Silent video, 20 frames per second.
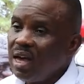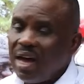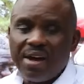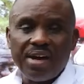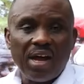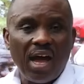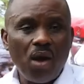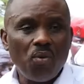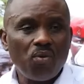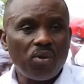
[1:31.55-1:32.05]

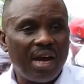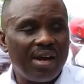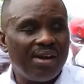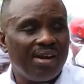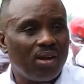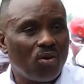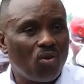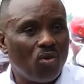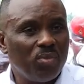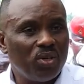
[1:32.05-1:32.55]
And how
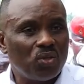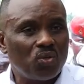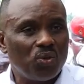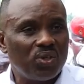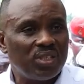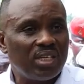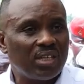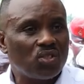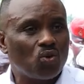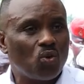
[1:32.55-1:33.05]
can the
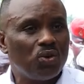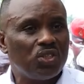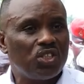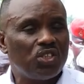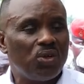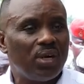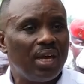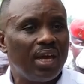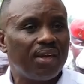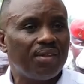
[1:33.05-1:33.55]
commission just
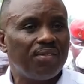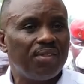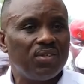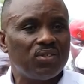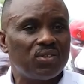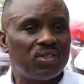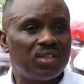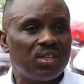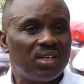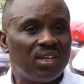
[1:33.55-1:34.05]
continue like
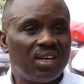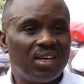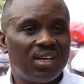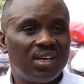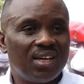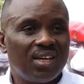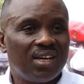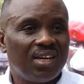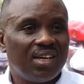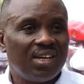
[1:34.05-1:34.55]
this?
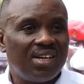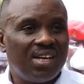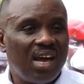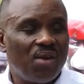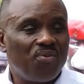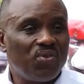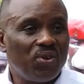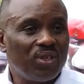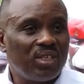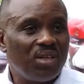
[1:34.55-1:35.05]
They
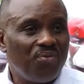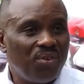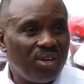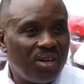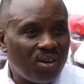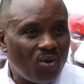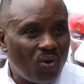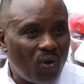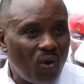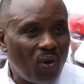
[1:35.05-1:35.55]
have not
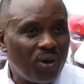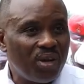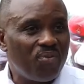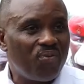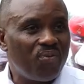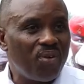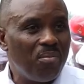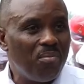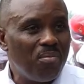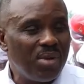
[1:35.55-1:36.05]
even
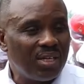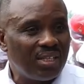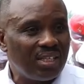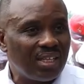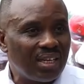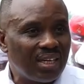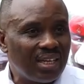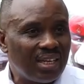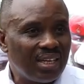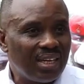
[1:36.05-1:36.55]
called for a
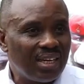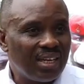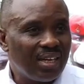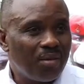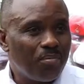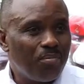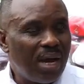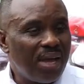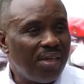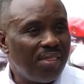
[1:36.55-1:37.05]
meeting.
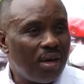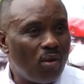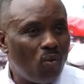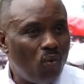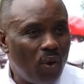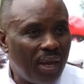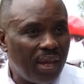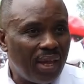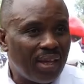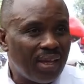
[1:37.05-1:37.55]
By the
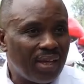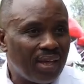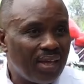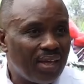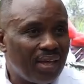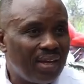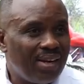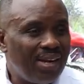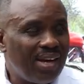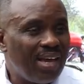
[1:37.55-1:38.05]
way,
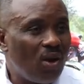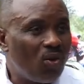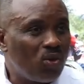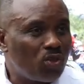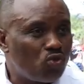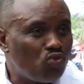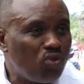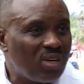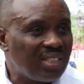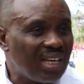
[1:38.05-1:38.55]
they are
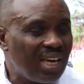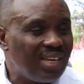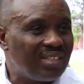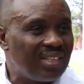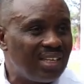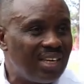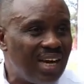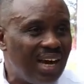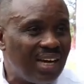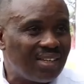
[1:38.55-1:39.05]

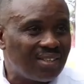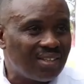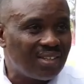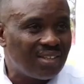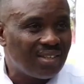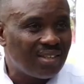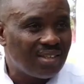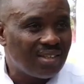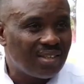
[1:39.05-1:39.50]
ostracizing us.